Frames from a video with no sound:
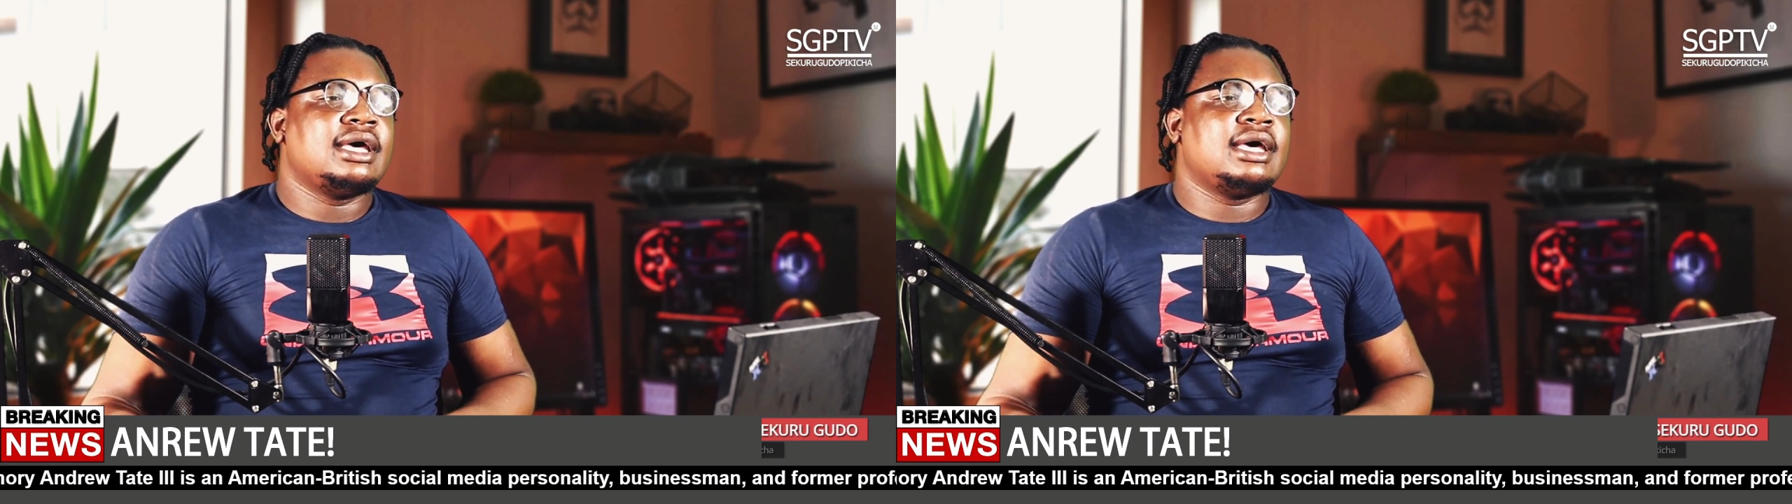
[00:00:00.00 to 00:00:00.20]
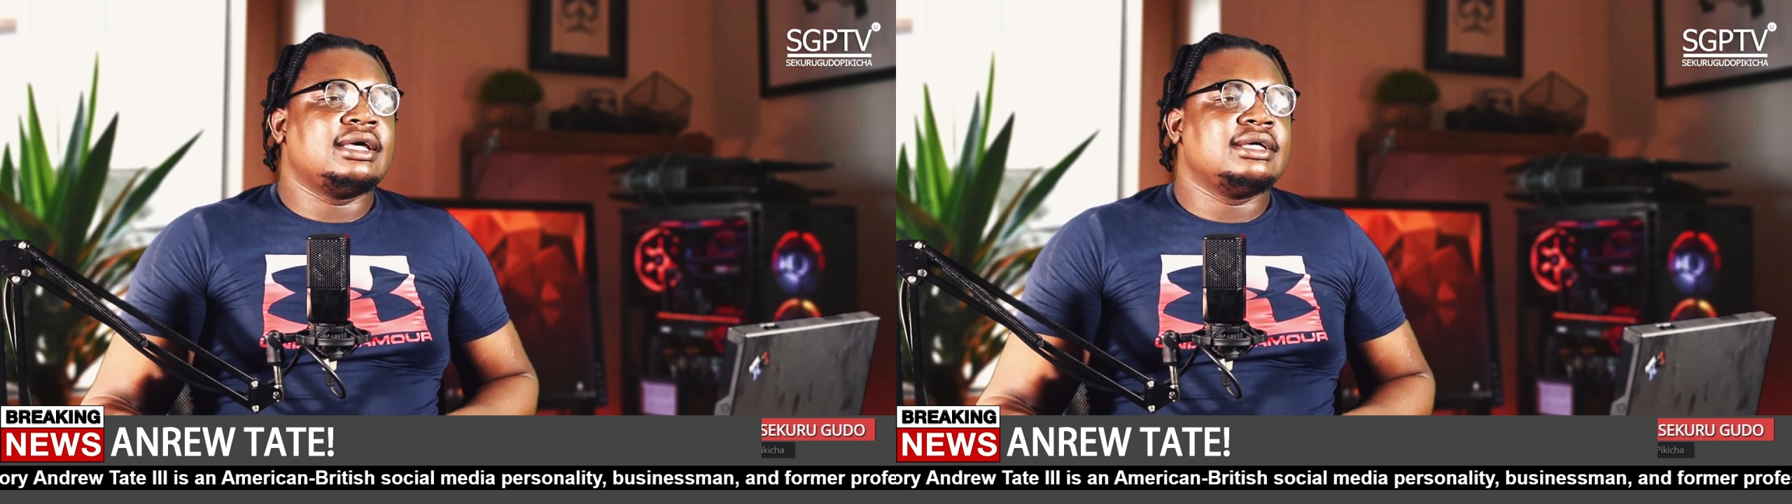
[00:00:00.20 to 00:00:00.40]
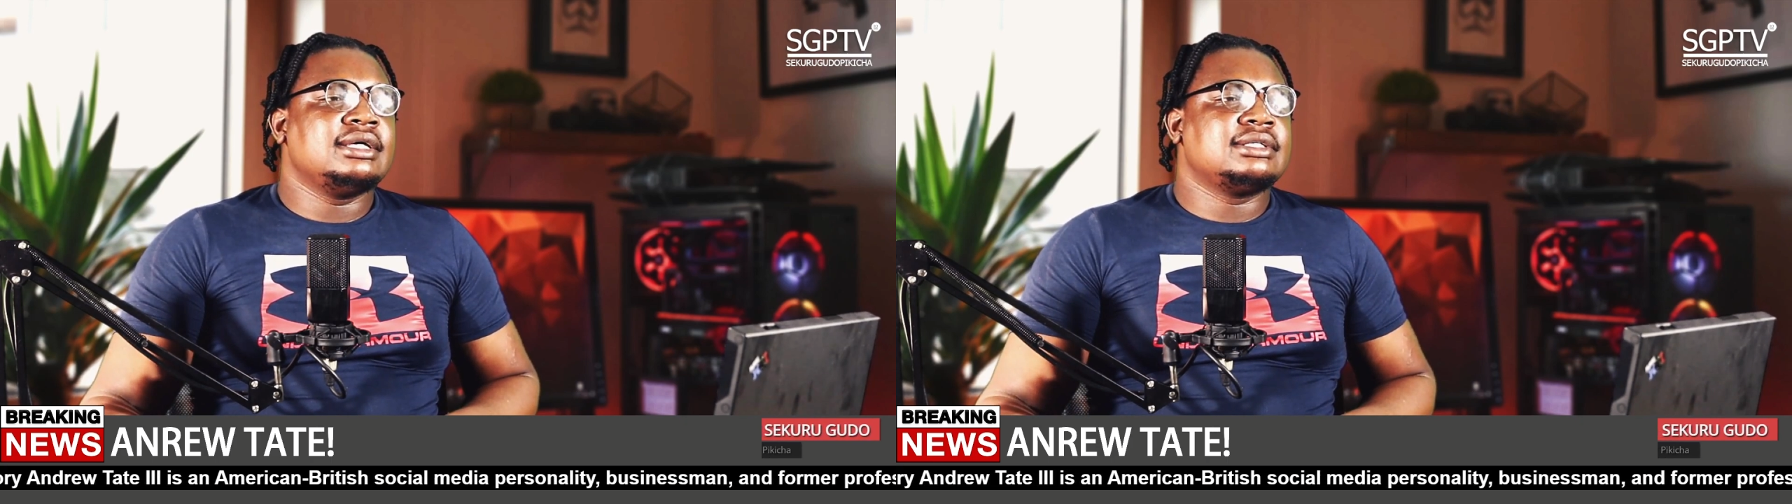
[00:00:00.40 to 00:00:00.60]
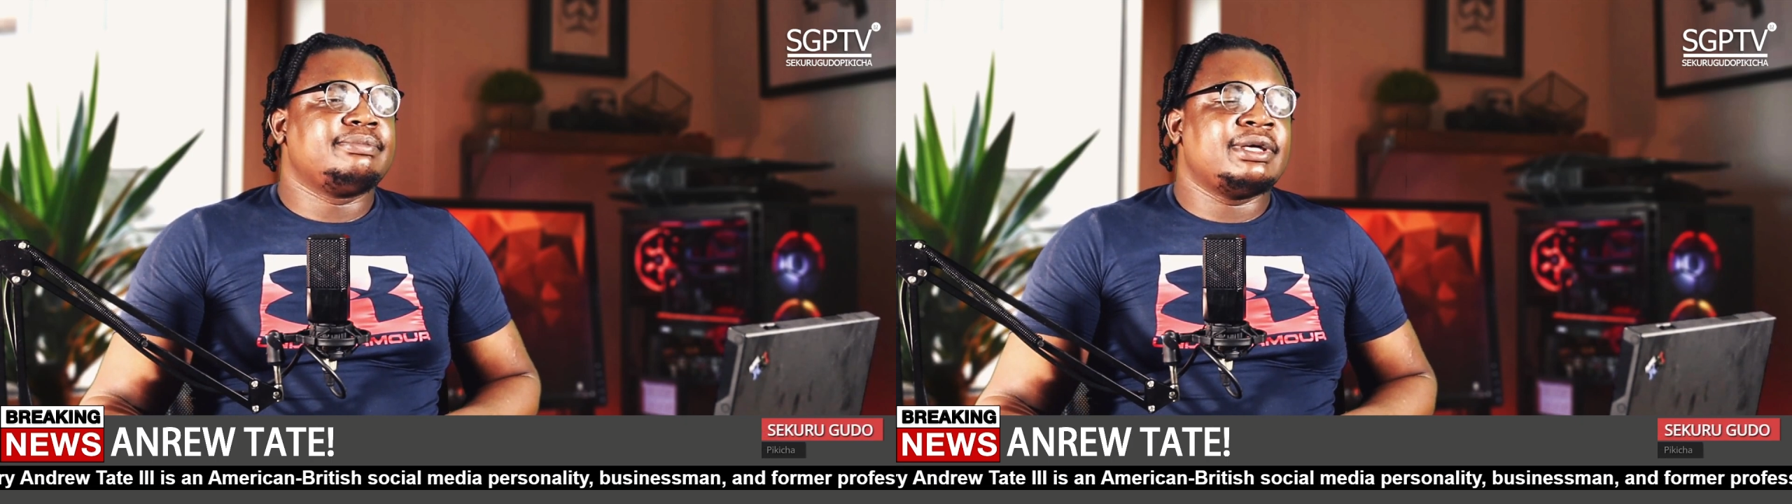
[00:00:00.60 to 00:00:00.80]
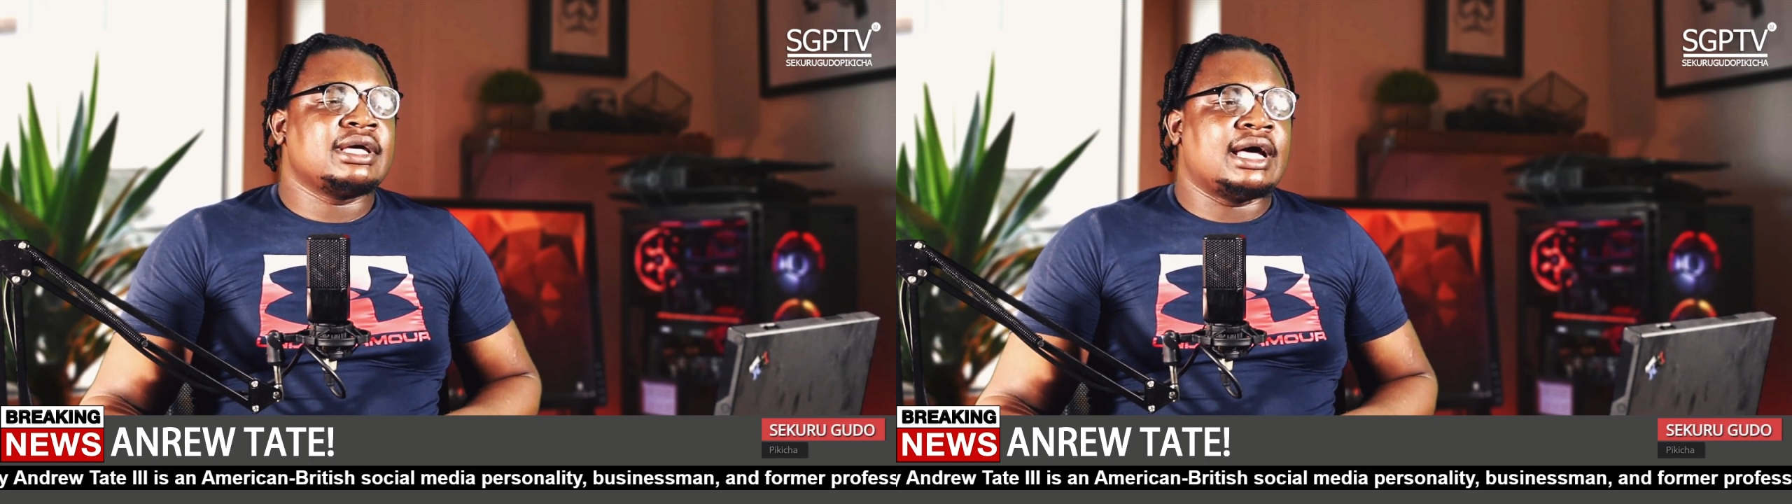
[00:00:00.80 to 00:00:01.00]
Uh, he
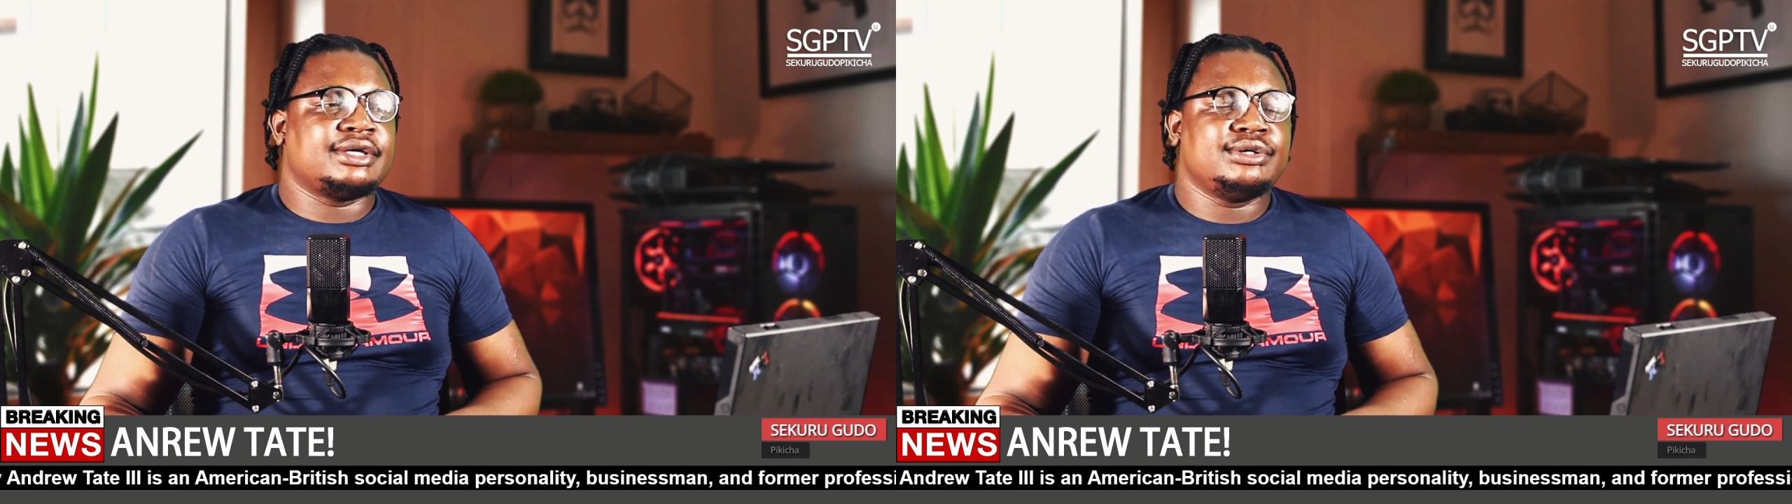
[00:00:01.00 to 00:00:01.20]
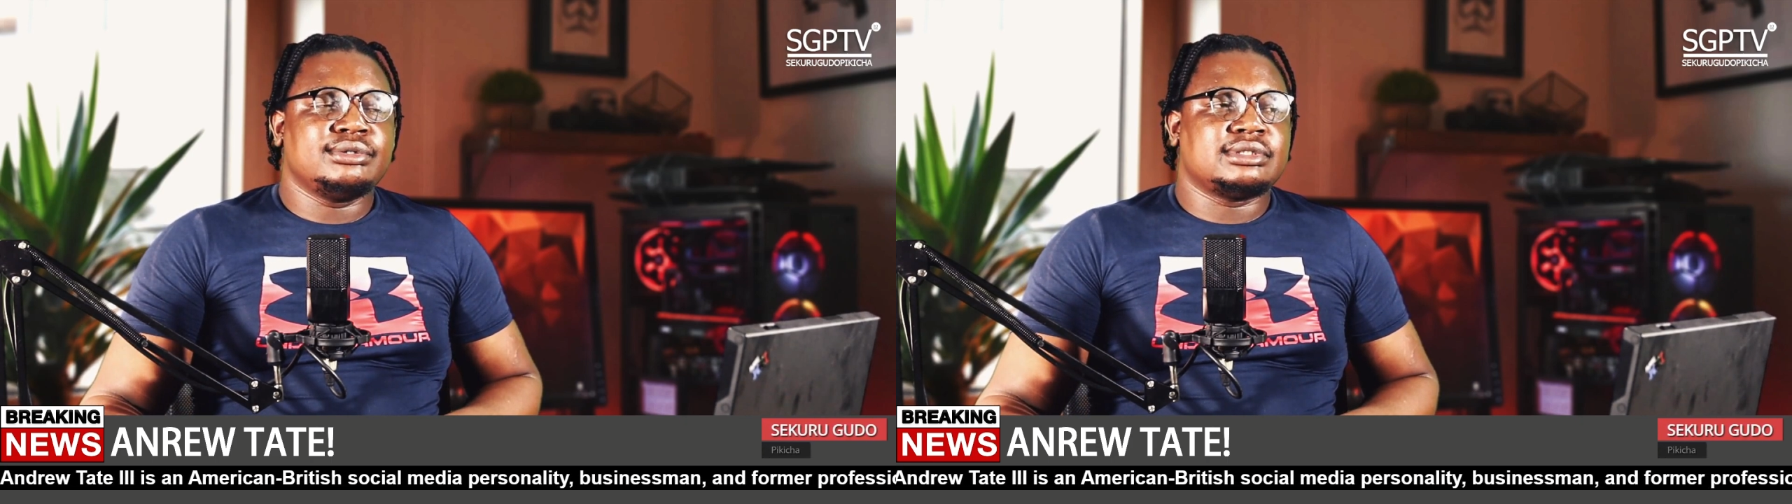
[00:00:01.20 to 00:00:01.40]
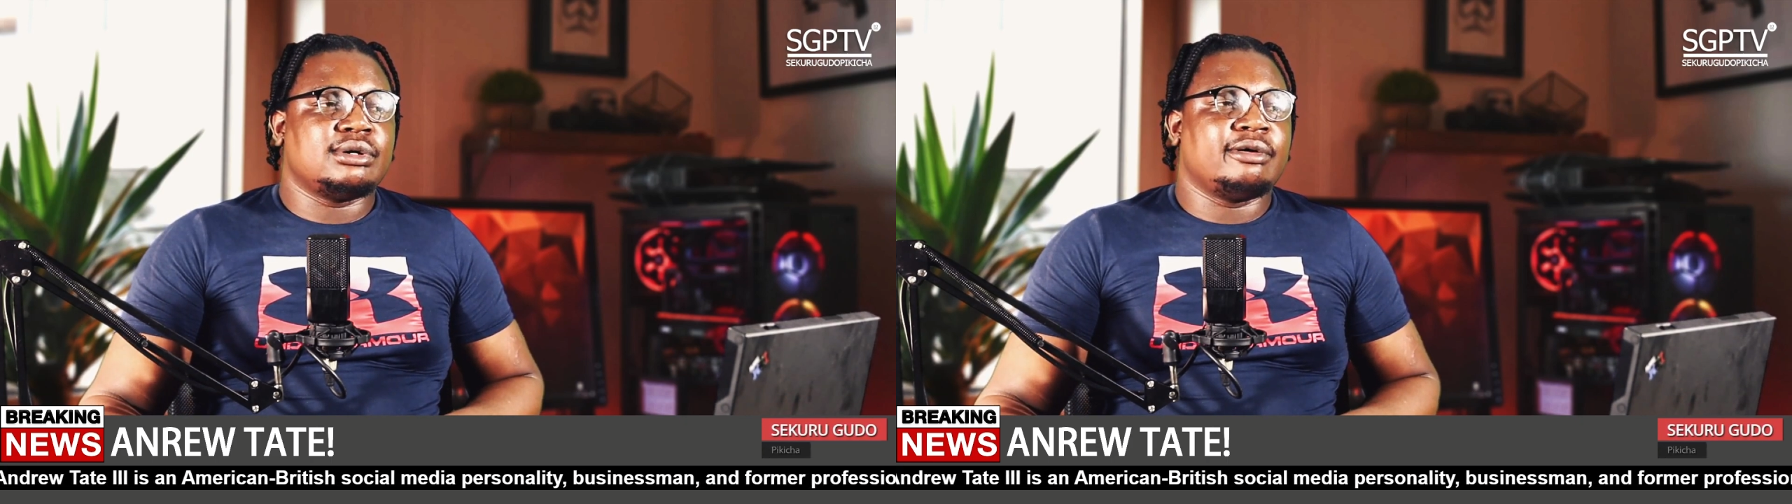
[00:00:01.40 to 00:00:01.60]
is being accused